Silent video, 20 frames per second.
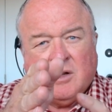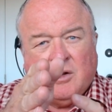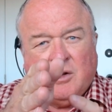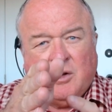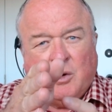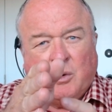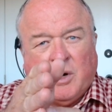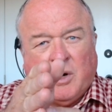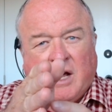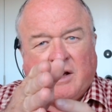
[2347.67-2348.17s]

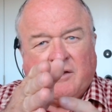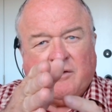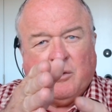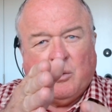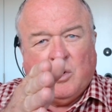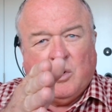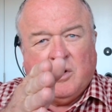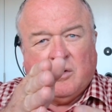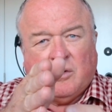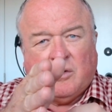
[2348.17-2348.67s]
you would have the
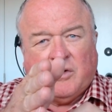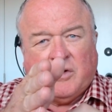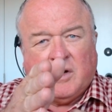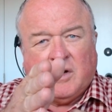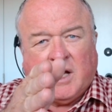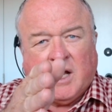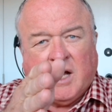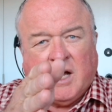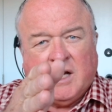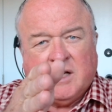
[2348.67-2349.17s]
wheels
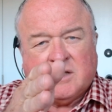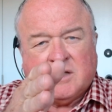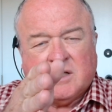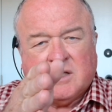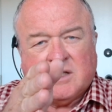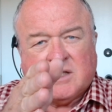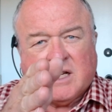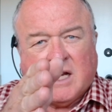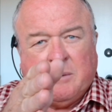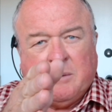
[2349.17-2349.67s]
engaged at the
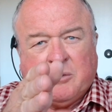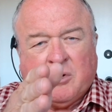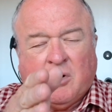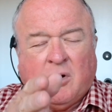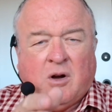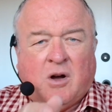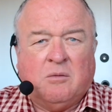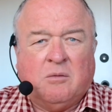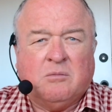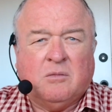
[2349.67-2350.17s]
same
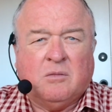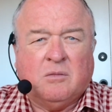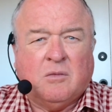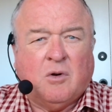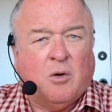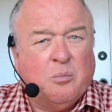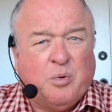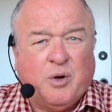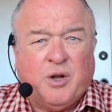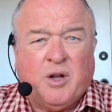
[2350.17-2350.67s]
time,
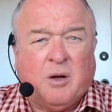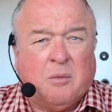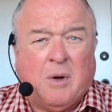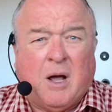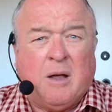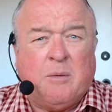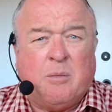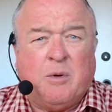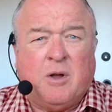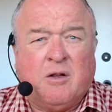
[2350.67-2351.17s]
albeit
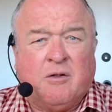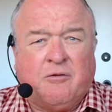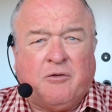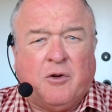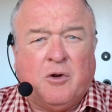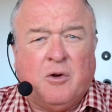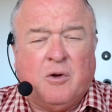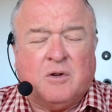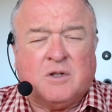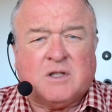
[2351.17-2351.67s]
maybe in
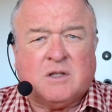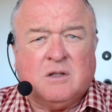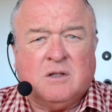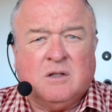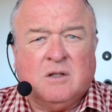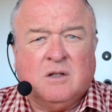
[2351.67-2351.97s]
first.